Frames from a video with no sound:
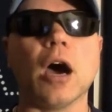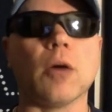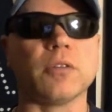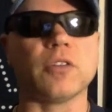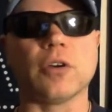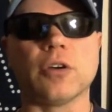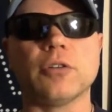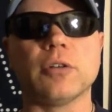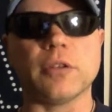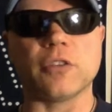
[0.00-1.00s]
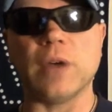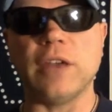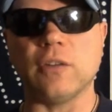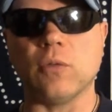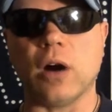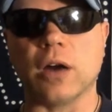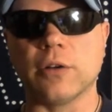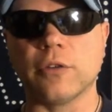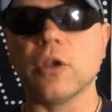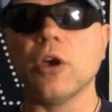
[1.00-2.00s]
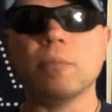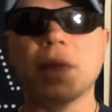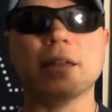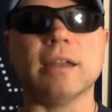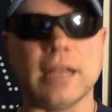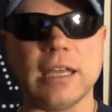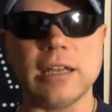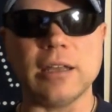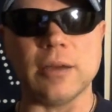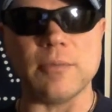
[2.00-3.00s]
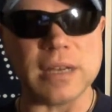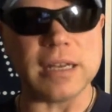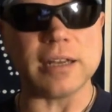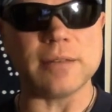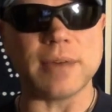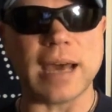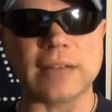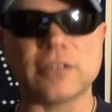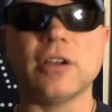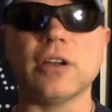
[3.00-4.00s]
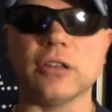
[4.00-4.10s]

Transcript: A return of Swayze Waters made an immediate impact,